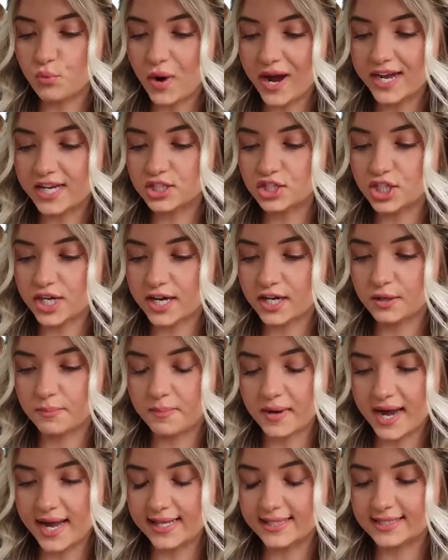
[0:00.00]
white cheddar
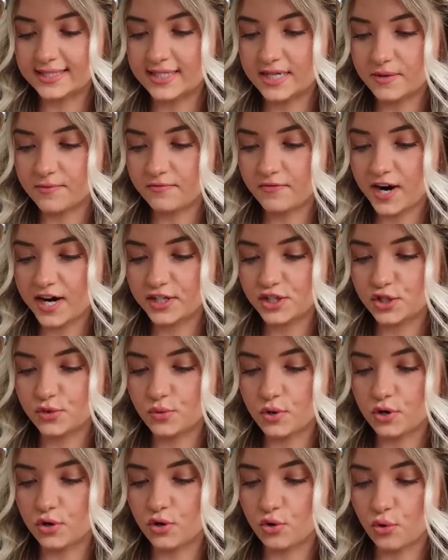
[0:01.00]
bites deep fried
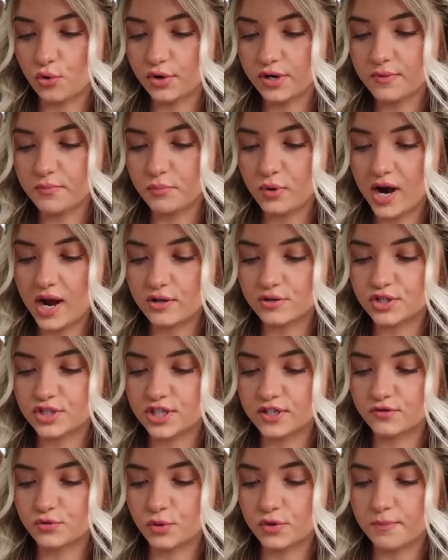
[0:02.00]
to a golden brown
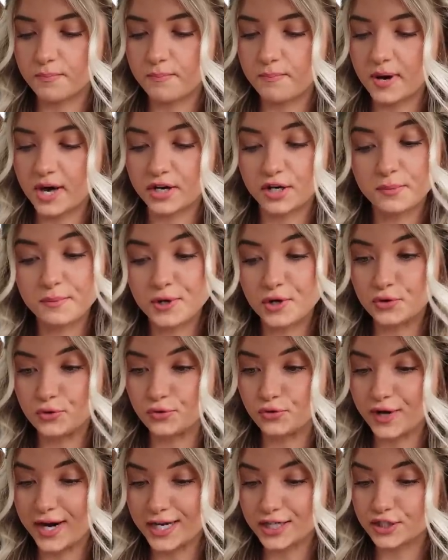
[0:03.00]
served with
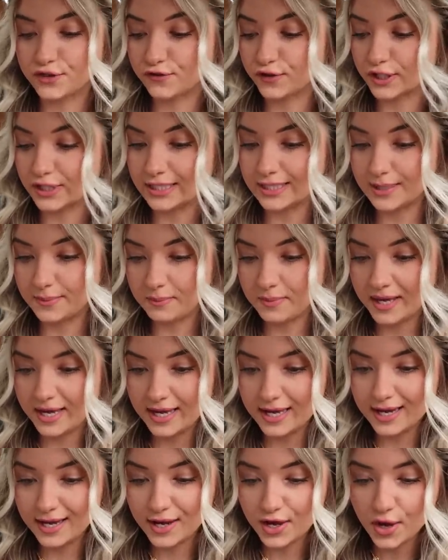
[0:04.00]
buttermilk ranch for
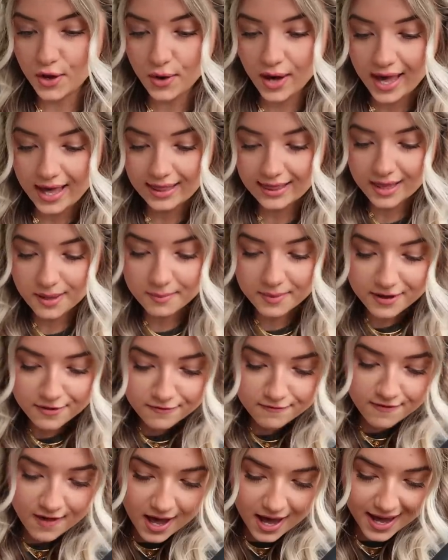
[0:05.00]
dipping. Okay, let me
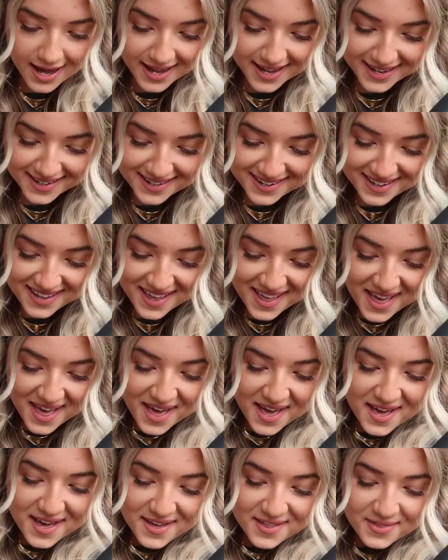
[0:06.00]
find
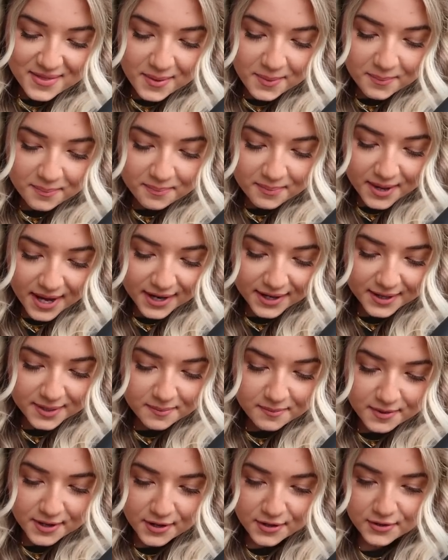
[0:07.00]
the
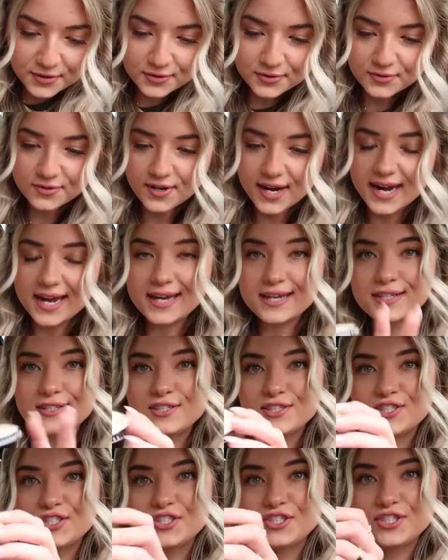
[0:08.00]
buttermilk
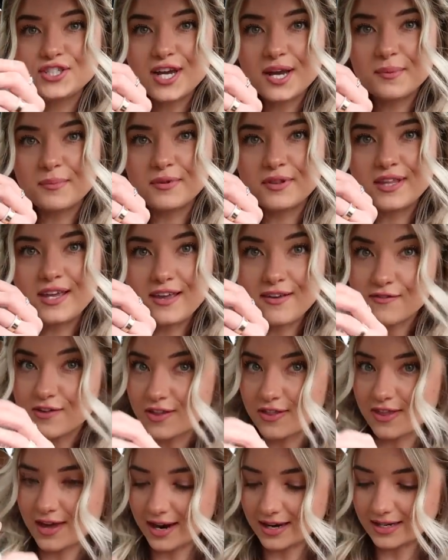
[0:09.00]
ranch i believe
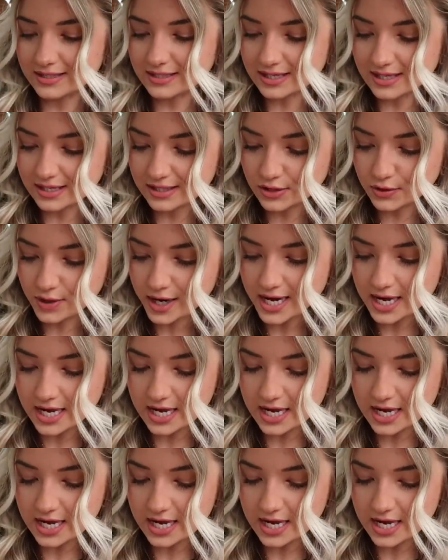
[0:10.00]
that is this right